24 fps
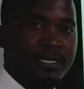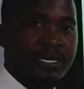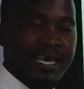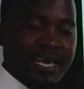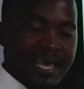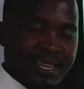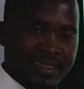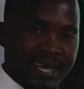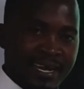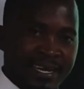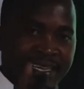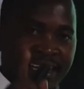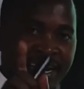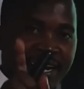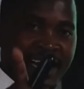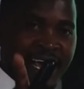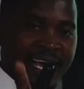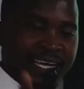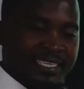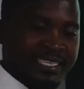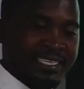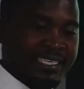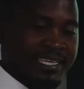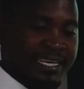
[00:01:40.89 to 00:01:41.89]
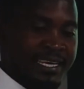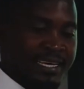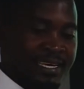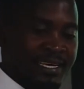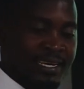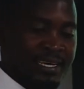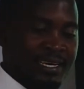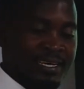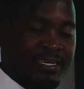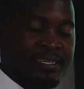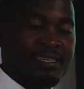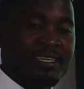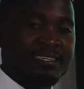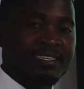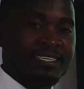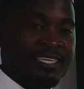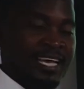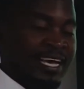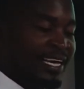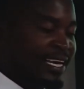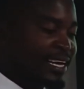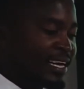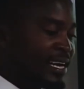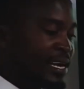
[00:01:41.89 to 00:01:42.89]
Then the next thing, in the
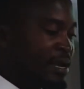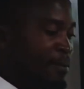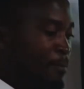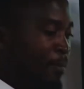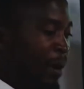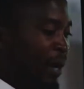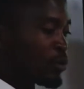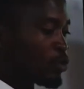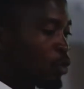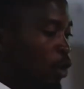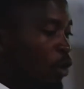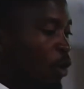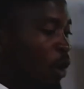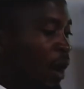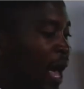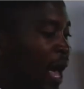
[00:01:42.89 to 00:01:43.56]
second impact, what will